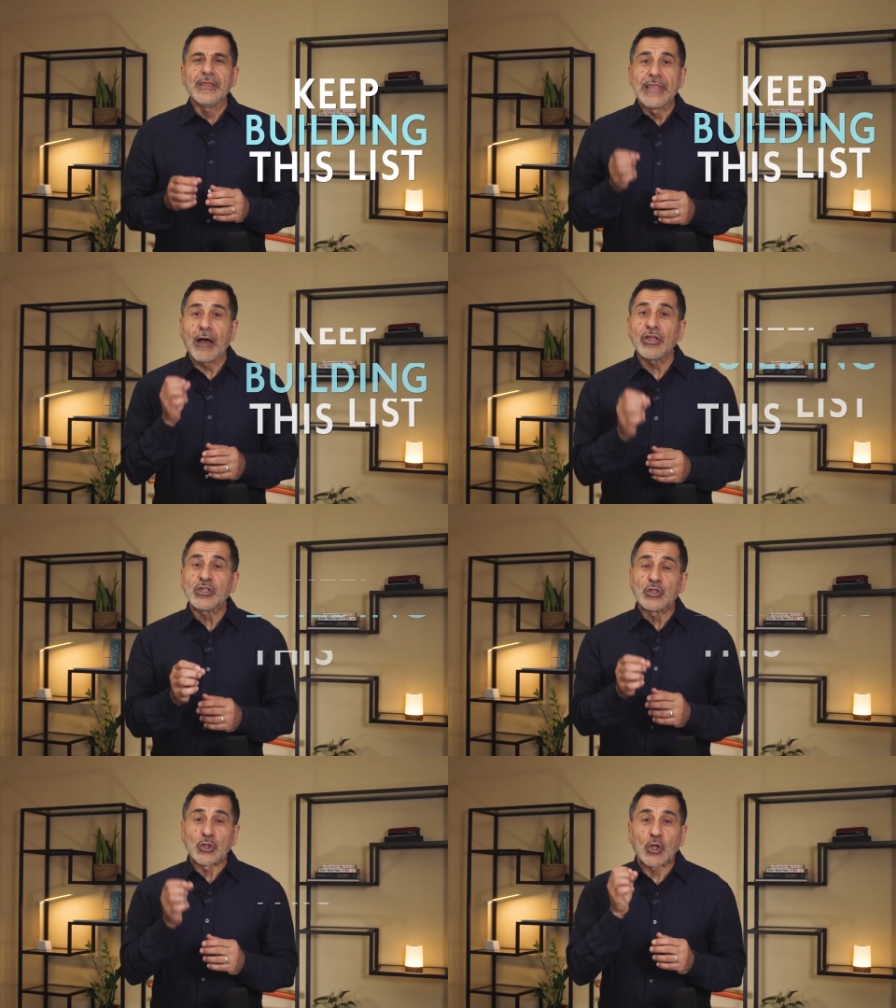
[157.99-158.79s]
Now
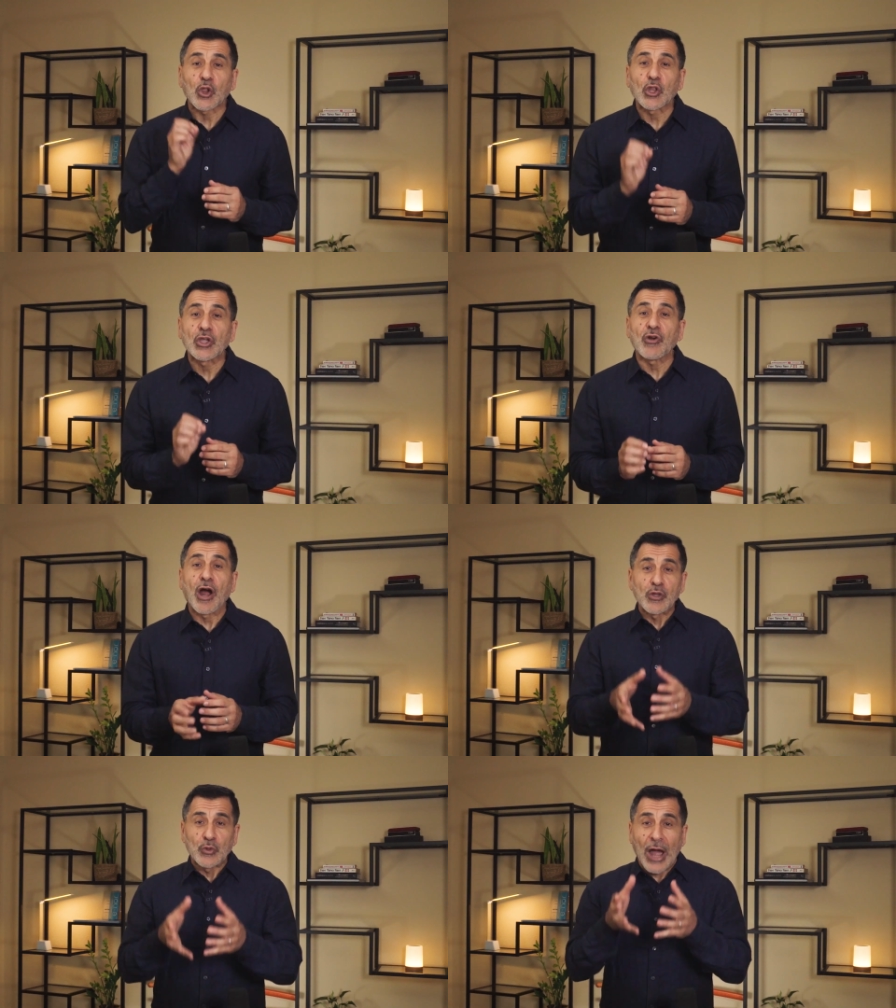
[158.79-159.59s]
that you're clear
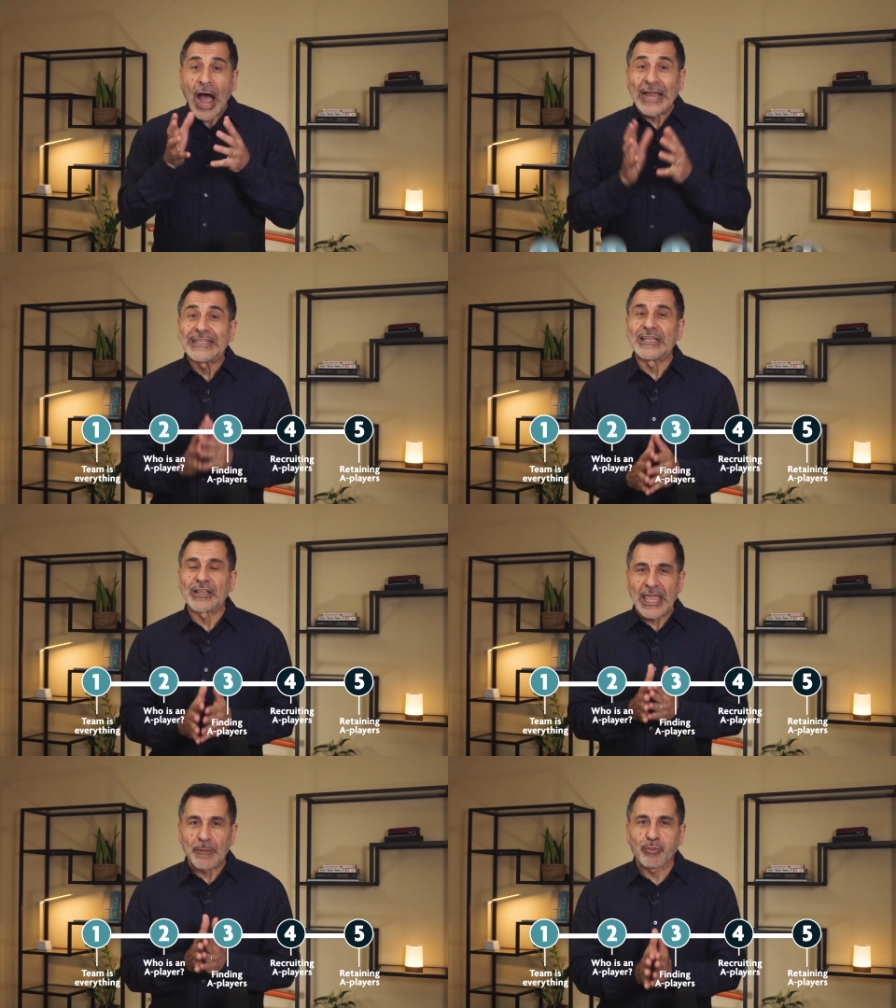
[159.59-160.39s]
on your
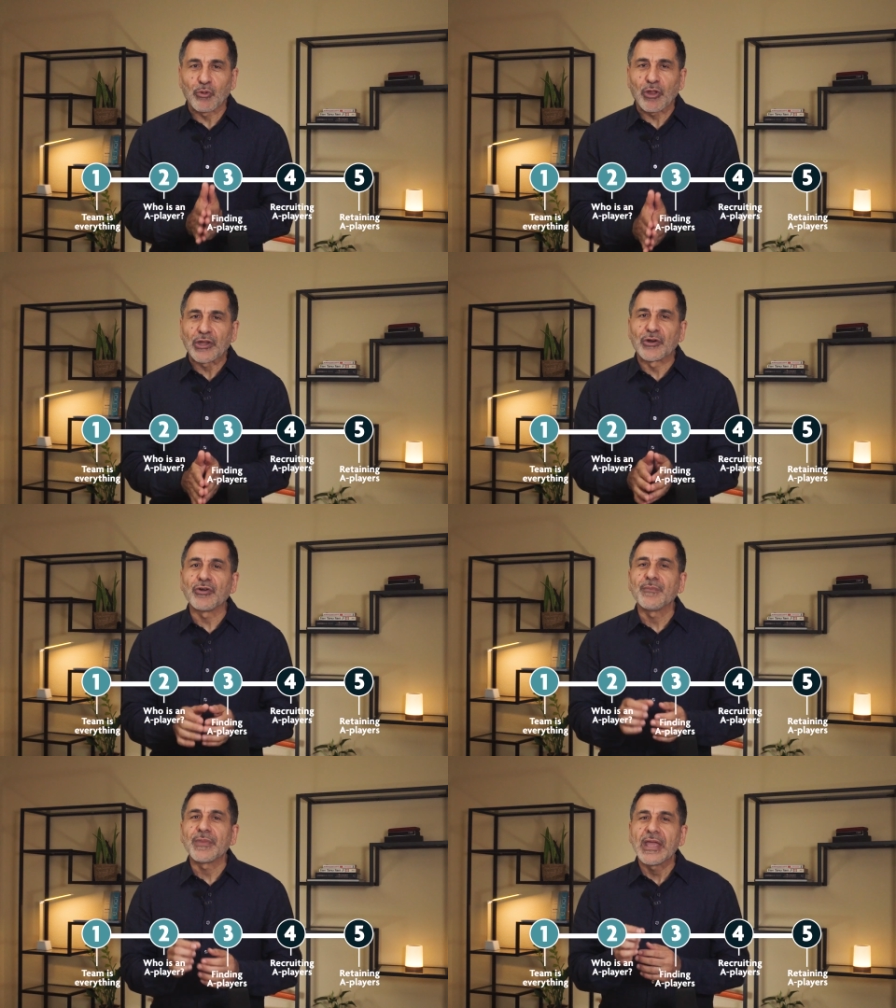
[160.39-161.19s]
ideal A
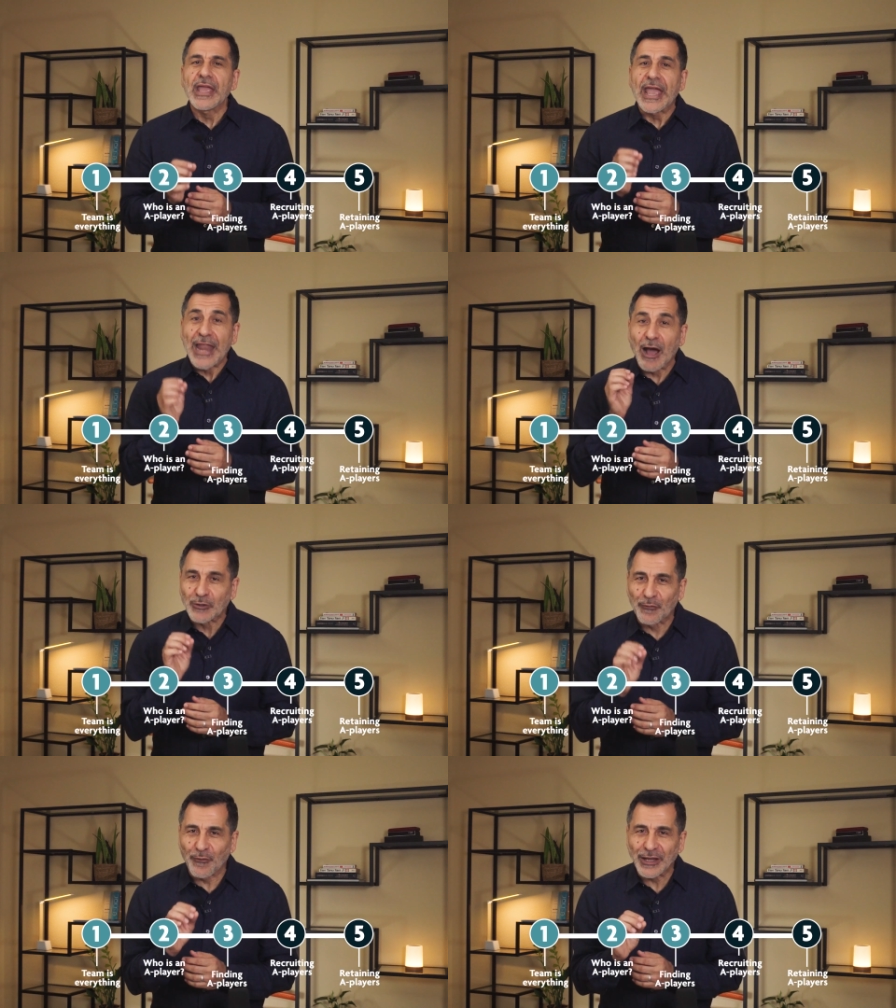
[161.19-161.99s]
player and how
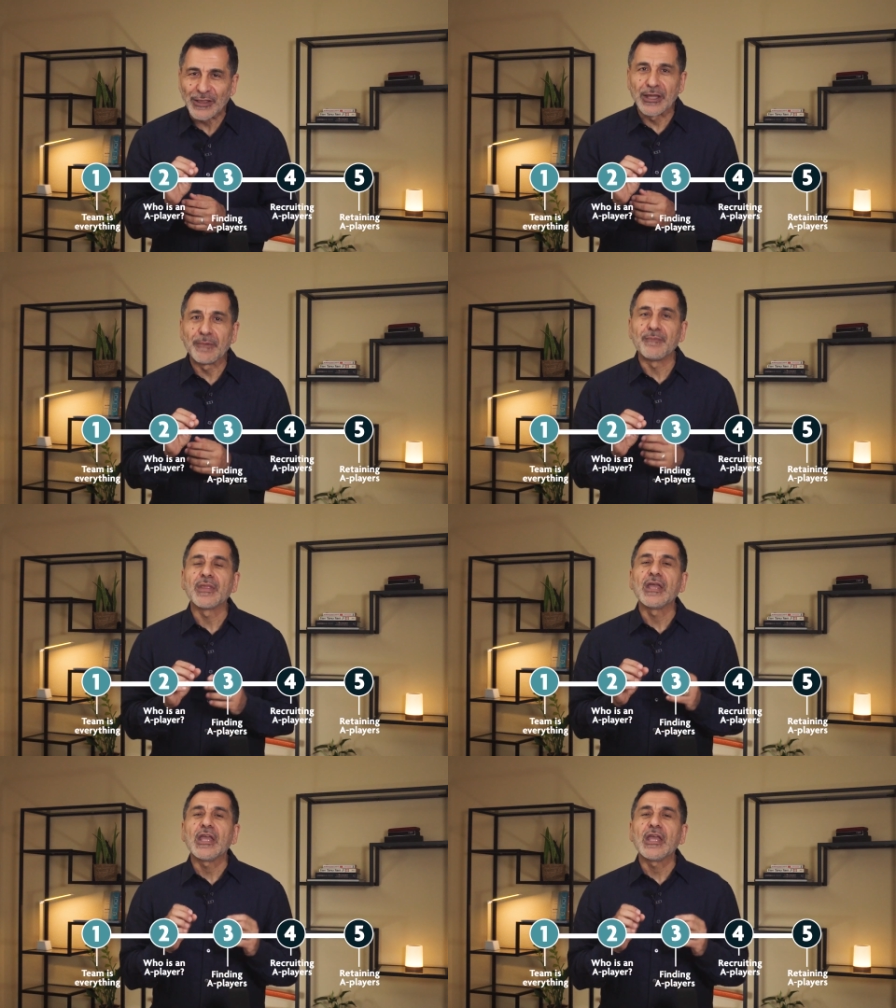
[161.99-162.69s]
to find them,